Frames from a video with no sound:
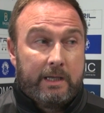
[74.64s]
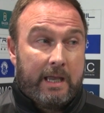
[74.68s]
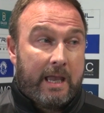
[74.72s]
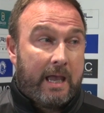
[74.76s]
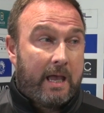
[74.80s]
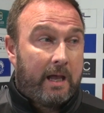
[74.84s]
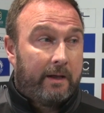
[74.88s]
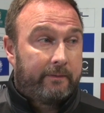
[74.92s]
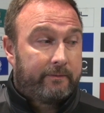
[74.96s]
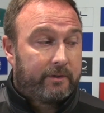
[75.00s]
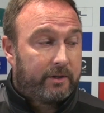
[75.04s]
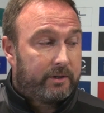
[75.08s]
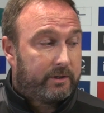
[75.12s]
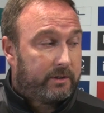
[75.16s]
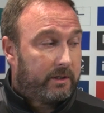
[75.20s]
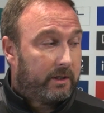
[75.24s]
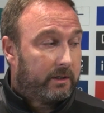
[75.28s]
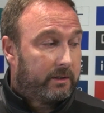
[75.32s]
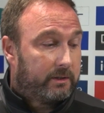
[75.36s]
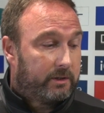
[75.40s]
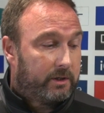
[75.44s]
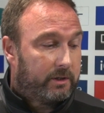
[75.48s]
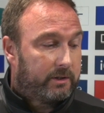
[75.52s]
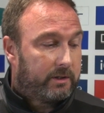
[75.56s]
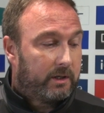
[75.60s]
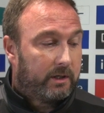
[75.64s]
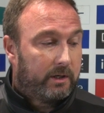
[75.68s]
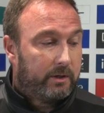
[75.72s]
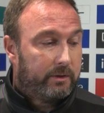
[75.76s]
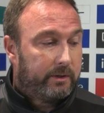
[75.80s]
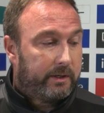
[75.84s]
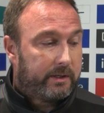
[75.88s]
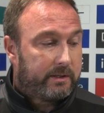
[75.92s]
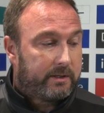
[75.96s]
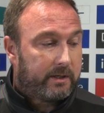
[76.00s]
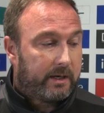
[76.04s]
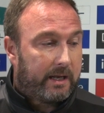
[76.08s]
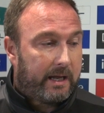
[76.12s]
Yeah, I've just
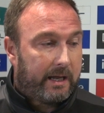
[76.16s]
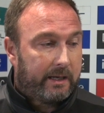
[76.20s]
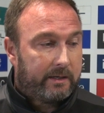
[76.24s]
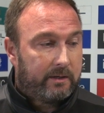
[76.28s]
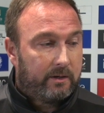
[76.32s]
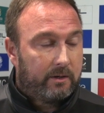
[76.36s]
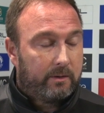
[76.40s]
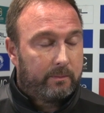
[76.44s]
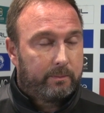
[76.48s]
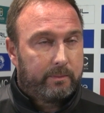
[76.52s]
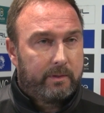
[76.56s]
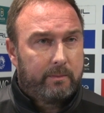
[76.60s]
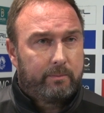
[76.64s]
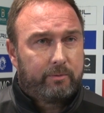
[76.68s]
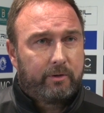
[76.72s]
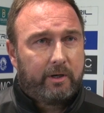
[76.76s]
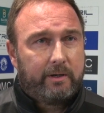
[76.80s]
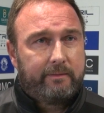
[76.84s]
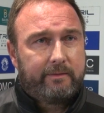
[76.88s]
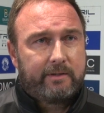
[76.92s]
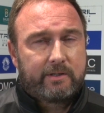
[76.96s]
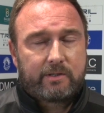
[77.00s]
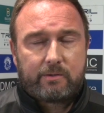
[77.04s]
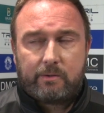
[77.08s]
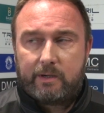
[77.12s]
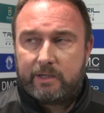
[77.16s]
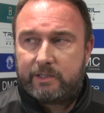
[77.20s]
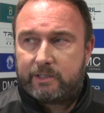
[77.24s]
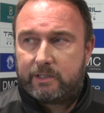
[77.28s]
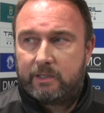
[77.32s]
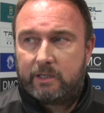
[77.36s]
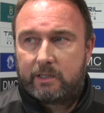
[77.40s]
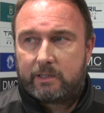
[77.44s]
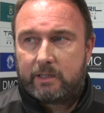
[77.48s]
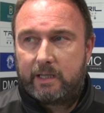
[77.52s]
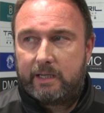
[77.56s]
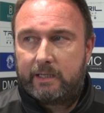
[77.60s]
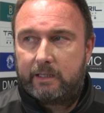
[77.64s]
alluded to that in your previous question.
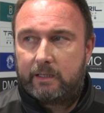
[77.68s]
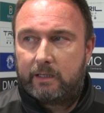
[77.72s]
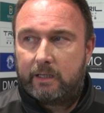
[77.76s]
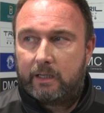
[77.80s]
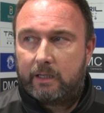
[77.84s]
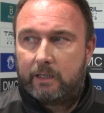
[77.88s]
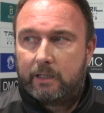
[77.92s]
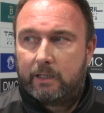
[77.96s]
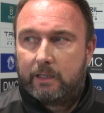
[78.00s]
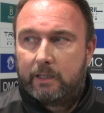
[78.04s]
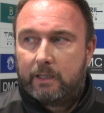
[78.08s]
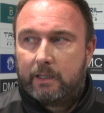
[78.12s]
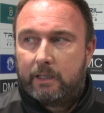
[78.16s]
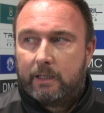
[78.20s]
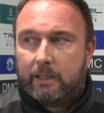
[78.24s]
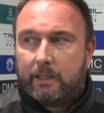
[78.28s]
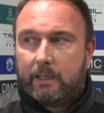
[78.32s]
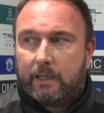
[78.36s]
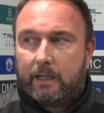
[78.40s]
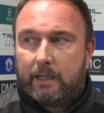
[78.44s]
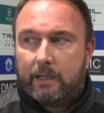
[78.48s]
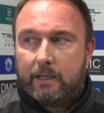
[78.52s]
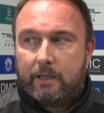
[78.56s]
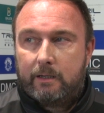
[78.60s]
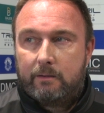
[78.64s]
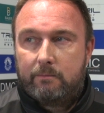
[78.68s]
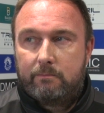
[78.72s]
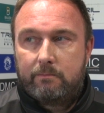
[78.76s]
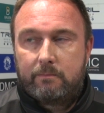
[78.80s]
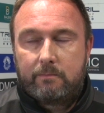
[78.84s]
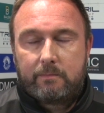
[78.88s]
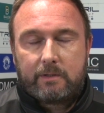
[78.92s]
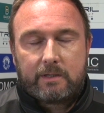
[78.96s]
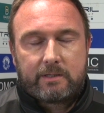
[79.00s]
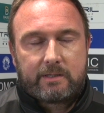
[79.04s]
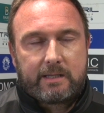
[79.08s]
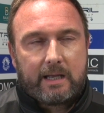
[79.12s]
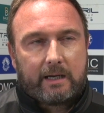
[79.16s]
I think that
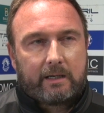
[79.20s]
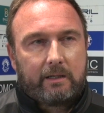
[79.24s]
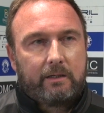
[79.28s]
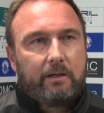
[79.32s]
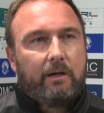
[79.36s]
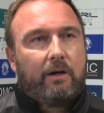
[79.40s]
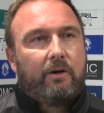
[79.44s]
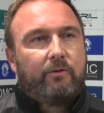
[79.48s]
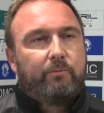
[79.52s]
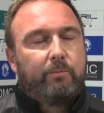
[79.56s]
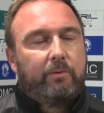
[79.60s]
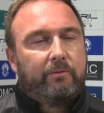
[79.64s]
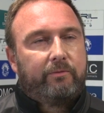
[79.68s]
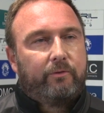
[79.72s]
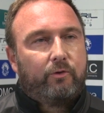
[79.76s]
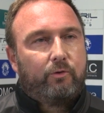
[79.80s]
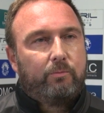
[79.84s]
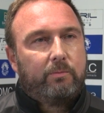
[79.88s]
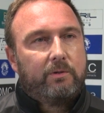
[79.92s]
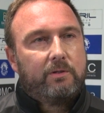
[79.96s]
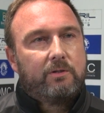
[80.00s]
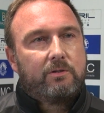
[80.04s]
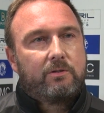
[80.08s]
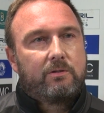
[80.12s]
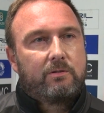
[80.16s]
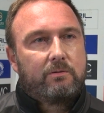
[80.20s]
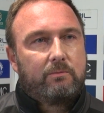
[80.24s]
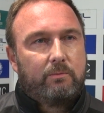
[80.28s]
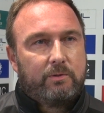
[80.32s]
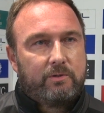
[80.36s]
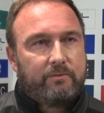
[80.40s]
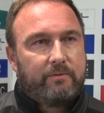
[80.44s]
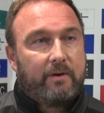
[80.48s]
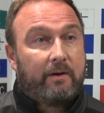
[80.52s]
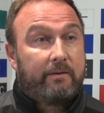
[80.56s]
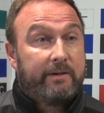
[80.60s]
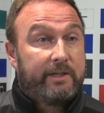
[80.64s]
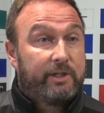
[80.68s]
the second half performance was
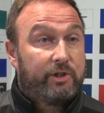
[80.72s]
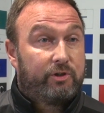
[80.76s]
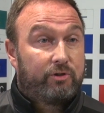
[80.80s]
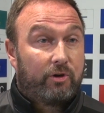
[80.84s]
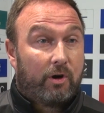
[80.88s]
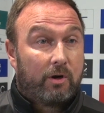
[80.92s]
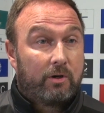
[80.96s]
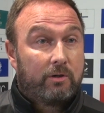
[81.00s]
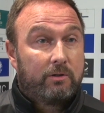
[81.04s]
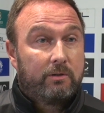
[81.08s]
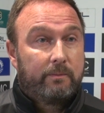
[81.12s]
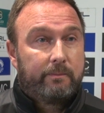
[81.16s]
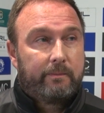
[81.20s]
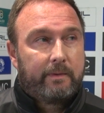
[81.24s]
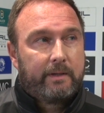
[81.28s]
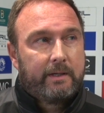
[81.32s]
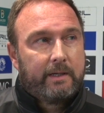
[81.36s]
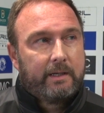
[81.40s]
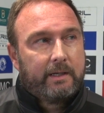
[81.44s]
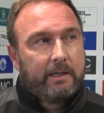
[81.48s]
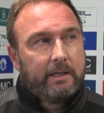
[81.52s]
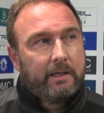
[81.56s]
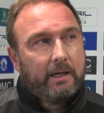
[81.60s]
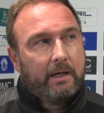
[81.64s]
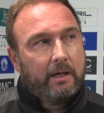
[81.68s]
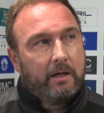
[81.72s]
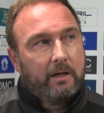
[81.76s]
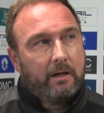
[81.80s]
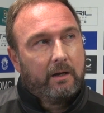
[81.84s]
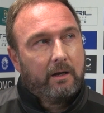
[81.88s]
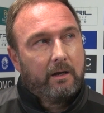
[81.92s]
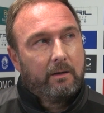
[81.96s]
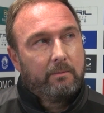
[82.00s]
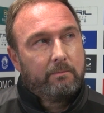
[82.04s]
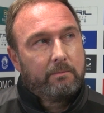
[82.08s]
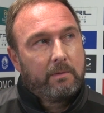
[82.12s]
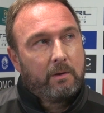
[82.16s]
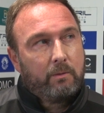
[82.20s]
very strong.
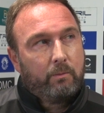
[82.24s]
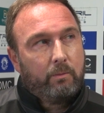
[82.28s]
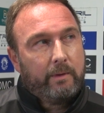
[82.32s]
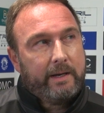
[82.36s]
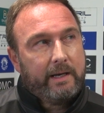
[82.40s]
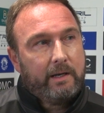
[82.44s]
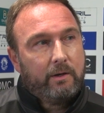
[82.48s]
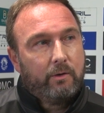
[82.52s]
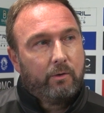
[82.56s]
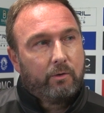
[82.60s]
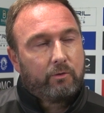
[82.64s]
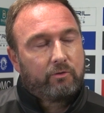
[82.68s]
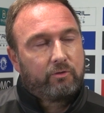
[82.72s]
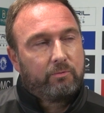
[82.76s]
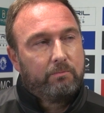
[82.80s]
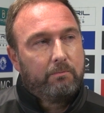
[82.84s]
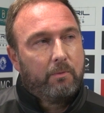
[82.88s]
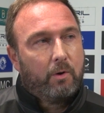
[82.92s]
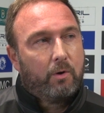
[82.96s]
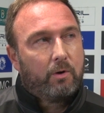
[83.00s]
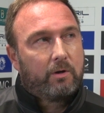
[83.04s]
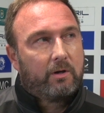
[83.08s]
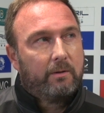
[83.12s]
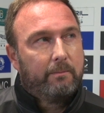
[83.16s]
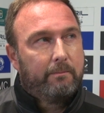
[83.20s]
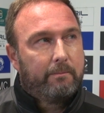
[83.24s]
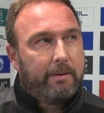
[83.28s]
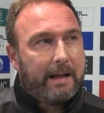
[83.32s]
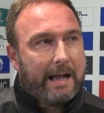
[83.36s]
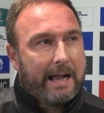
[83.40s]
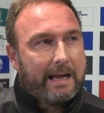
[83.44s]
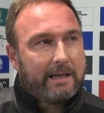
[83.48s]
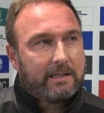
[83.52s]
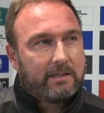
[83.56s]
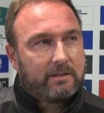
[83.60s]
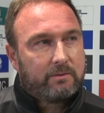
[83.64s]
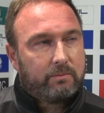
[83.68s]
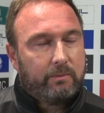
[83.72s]
We looked more
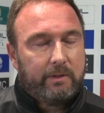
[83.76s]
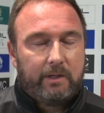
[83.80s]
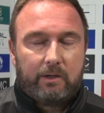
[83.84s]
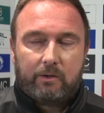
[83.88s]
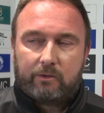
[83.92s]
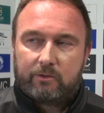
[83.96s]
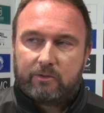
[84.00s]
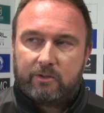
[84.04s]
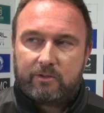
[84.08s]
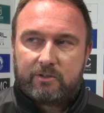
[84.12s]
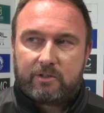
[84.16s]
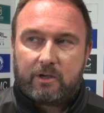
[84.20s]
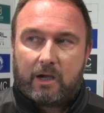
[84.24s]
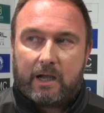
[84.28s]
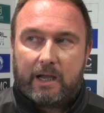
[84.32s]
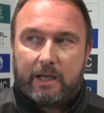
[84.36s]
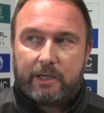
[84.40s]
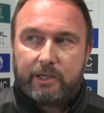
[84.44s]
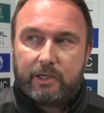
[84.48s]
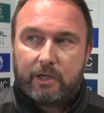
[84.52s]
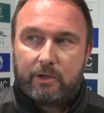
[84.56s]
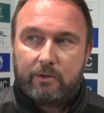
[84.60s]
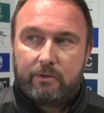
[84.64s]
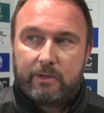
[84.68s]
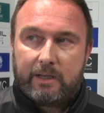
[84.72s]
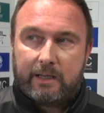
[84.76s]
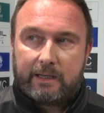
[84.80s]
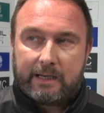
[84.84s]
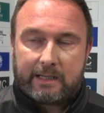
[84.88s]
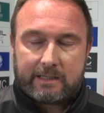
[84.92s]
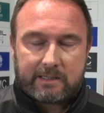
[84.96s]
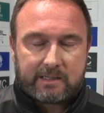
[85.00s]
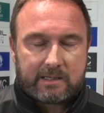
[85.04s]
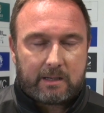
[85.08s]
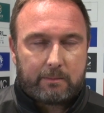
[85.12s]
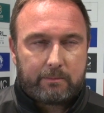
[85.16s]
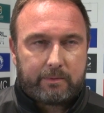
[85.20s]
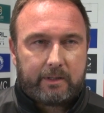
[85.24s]
compact, we looked a tighter unit.
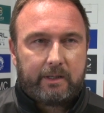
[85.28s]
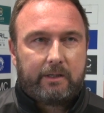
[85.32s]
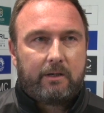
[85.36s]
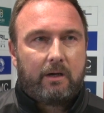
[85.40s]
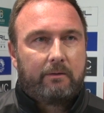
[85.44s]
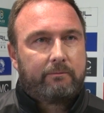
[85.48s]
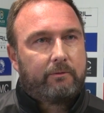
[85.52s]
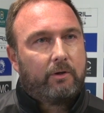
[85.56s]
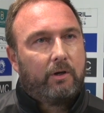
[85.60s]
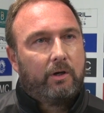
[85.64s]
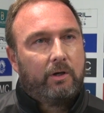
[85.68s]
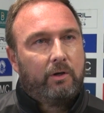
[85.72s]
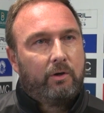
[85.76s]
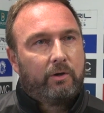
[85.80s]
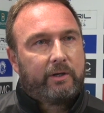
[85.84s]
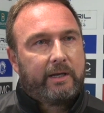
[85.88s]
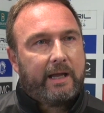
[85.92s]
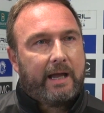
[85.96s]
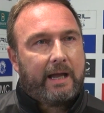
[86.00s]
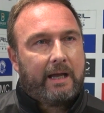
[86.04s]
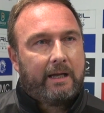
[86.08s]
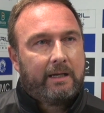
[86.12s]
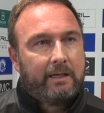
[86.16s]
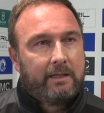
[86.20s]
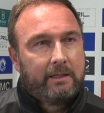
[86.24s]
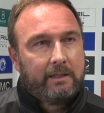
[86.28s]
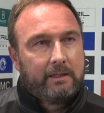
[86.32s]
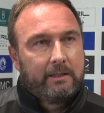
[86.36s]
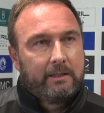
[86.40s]
That's something I've got to look at